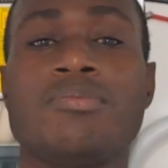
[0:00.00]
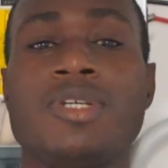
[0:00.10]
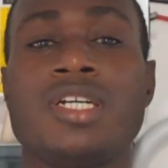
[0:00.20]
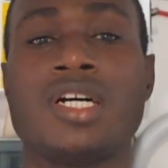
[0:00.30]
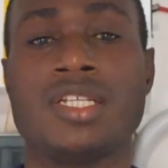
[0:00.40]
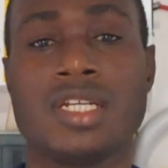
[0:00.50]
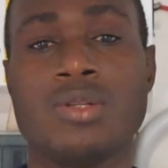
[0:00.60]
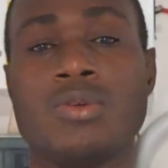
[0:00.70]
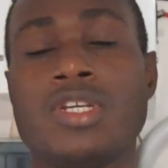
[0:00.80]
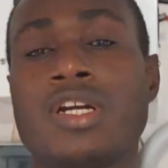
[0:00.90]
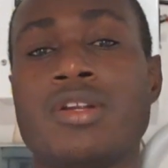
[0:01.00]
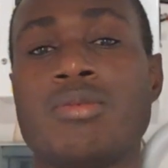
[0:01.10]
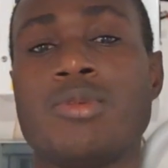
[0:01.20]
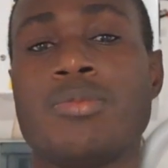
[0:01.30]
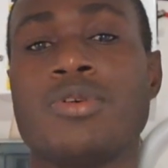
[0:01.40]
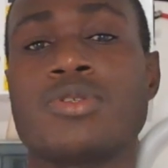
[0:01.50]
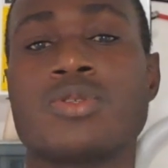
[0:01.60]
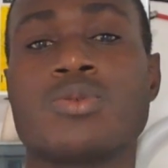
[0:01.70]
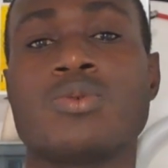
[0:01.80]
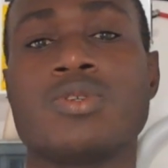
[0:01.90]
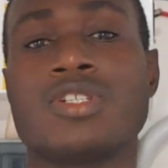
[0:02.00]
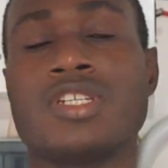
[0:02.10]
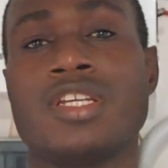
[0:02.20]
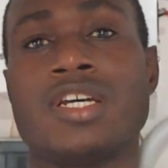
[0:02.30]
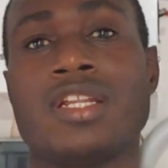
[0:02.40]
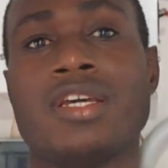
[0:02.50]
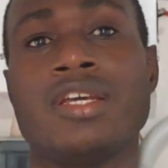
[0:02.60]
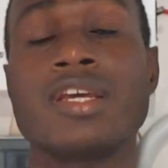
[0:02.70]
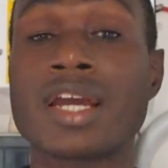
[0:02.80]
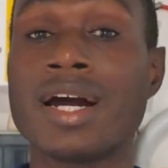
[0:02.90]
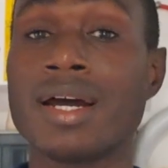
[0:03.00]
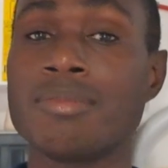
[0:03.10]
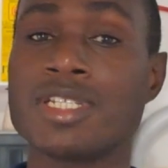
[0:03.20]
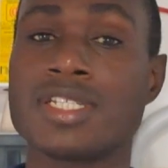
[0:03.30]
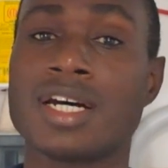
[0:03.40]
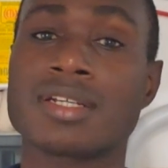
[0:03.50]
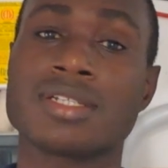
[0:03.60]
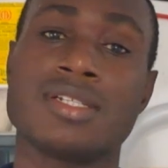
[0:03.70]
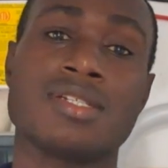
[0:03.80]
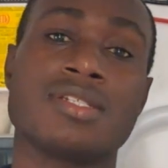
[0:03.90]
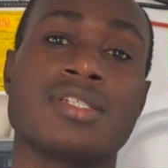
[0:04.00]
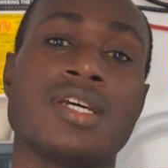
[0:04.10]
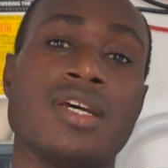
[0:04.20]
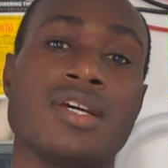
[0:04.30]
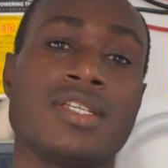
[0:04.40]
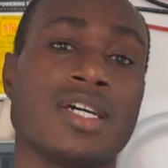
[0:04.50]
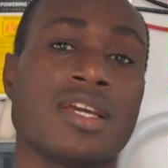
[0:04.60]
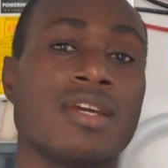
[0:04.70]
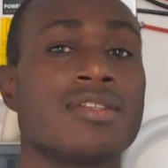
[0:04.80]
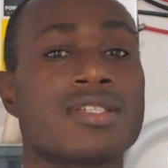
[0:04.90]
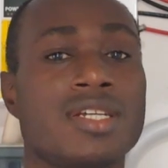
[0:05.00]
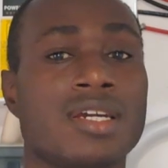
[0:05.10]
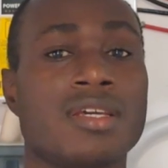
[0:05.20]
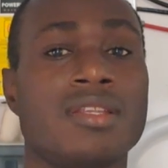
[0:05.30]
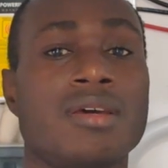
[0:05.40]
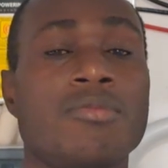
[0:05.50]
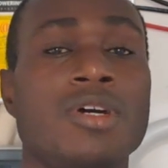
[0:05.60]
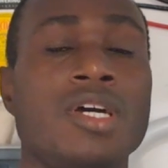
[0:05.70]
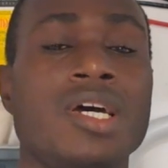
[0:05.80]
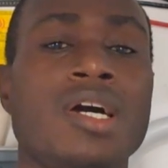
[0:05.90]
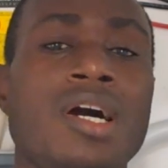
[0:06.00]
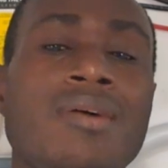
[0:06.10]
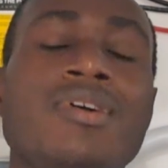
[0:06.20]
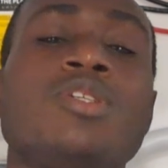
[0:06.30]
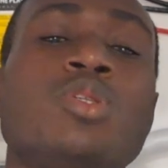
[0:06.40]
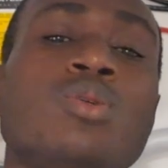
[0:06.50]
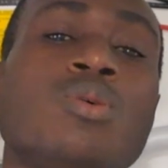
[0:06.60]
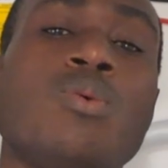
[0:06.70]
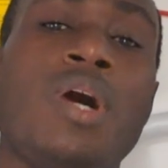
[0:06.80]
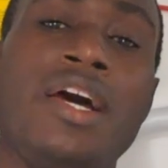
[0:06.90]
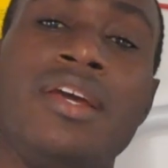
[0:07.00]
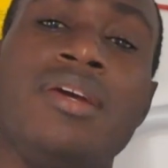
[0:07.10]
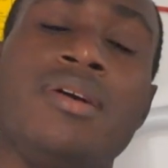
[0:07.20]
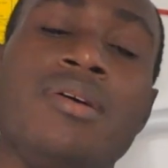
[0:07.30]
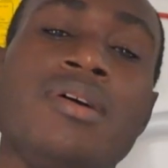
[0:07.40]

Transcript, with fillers: because I know there are a number of persons who were saying that hey they can't be stopped and Schneider is again stacking them. I'm not sure why.